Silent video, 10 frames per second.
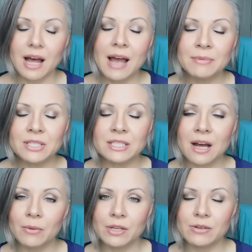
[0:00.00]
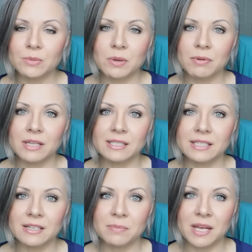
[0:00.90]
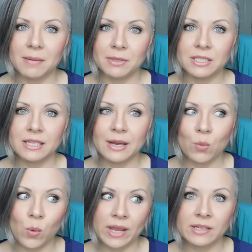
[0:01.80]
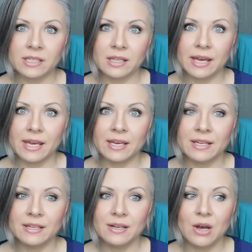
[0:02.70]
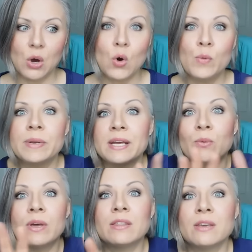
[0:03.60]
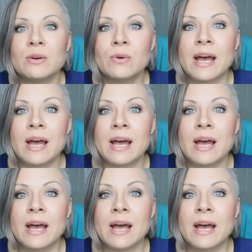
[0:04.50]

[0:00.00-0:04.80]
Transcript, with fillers: I'm just not one of those people that's gonna be able to like wait to like open it with you.